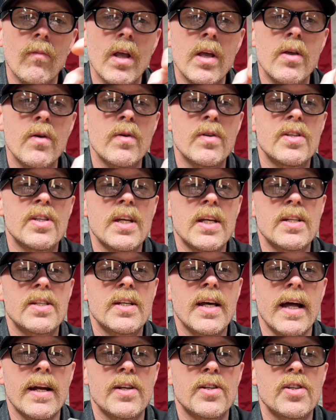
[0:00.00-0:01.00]
You can see it's
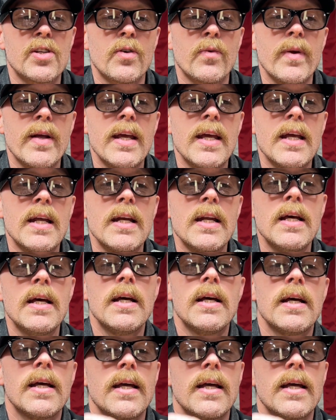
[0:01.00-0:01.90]
got a screen.